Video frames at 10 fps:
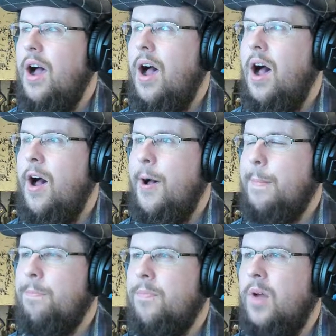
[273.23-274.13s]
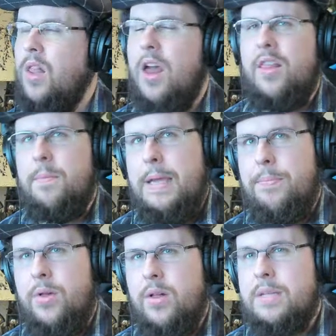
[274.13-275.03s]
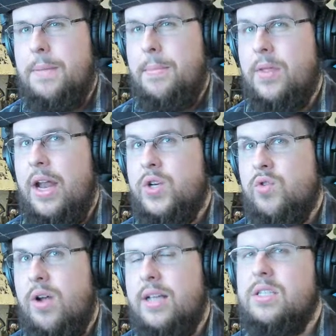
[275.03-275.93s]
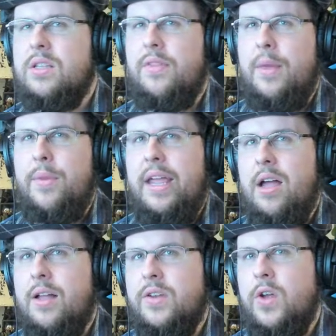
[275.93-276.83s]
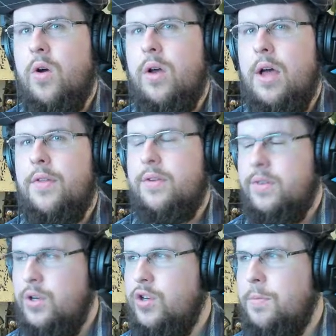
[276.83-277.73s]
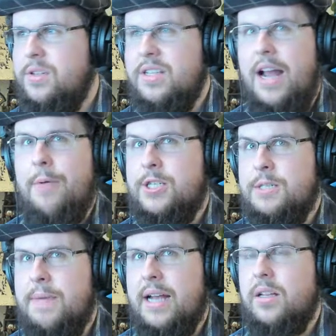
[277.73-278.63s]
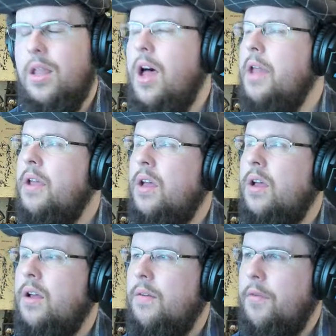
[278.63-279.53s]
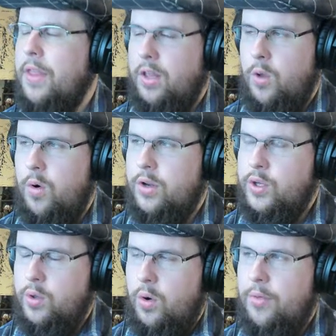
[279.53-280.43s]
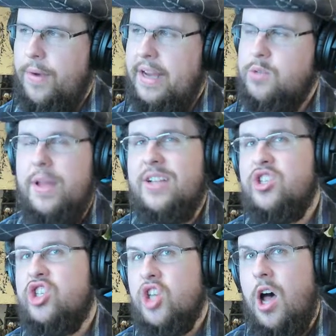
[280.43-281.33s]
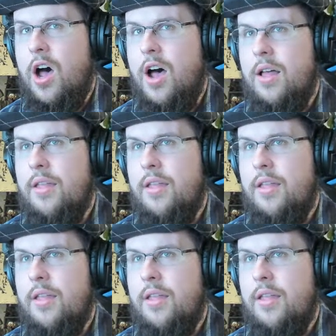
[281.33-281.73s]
a lot of the people, some people that I trust, when they got to go, other YouTubers that I respect a lot for the Lord of the Rings, went and saw